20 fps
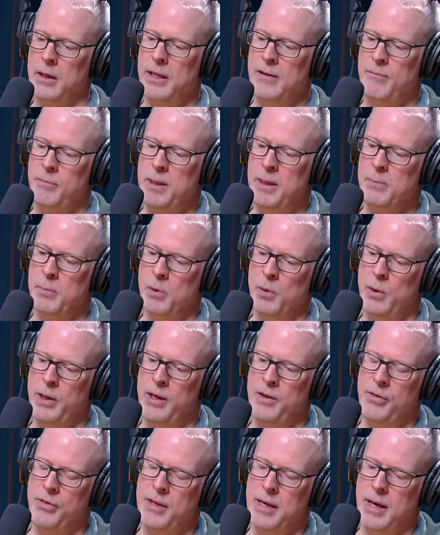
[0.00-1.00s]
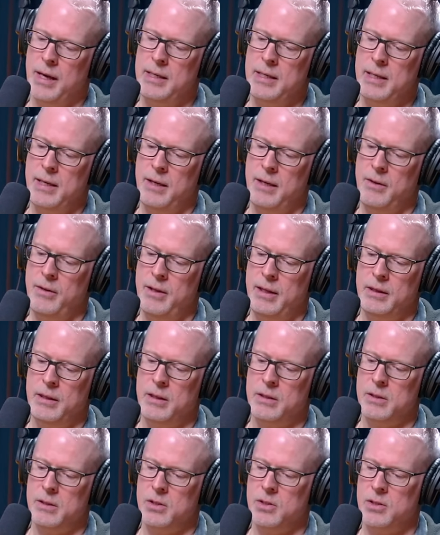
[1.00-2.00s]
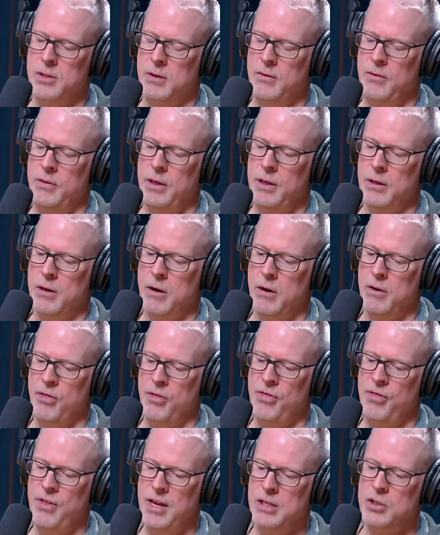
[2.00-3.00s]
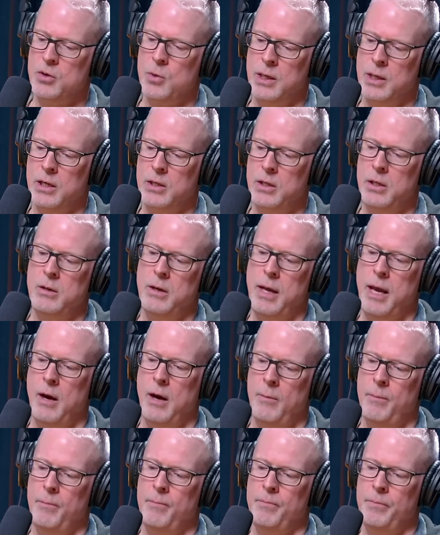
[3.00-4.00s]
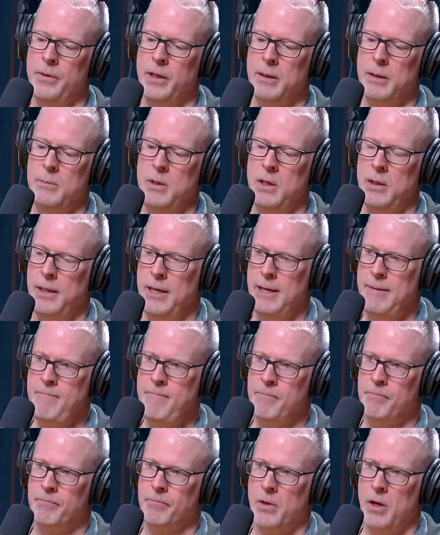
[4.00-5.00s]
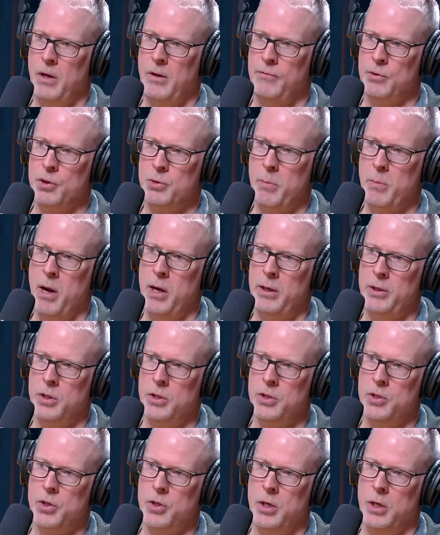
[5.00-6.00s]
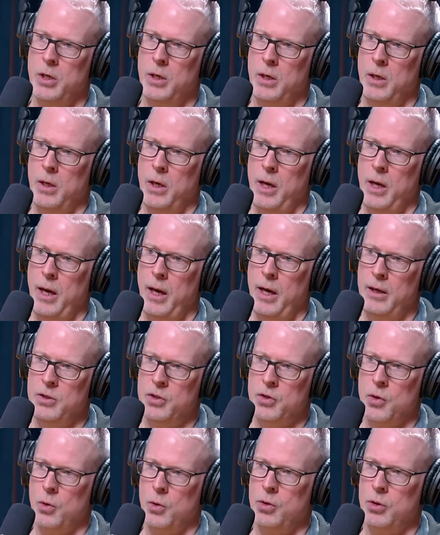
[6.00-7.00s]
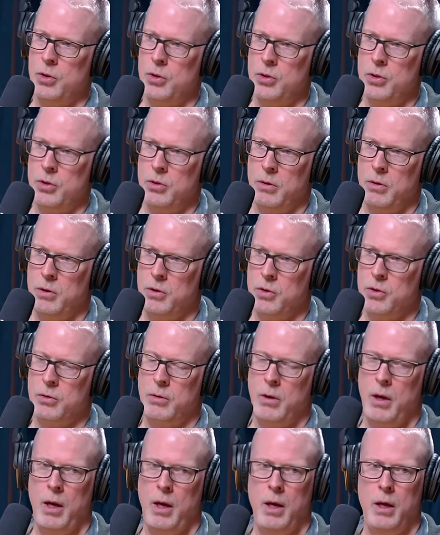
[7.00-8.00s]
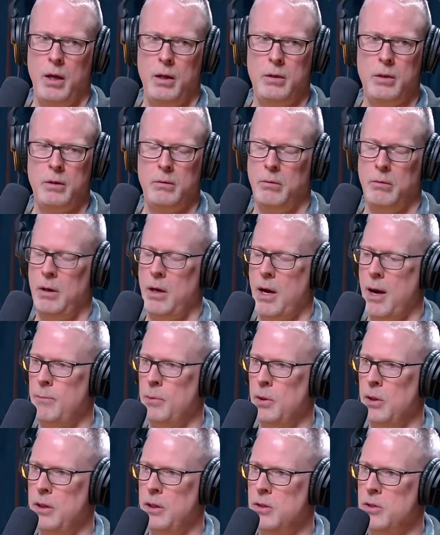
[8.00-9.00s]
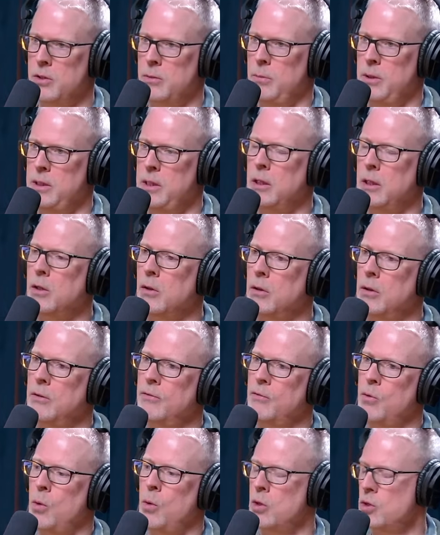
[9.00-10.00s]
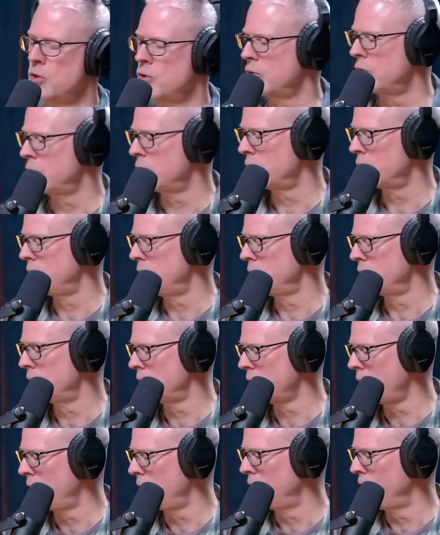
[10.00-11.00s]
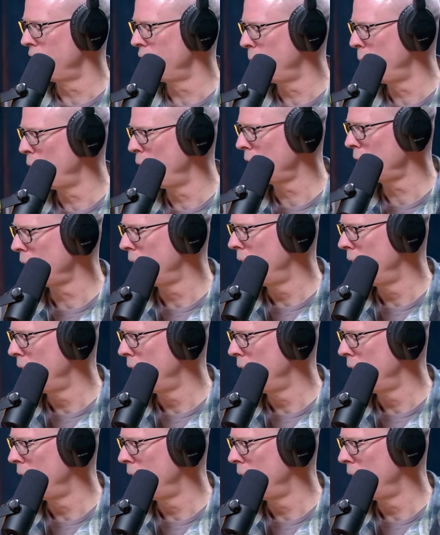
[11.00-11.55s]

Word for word: leave people with the idea that there are things we can do to help the community of responders and soldiers and operators in particular. Of course, is the title of the book.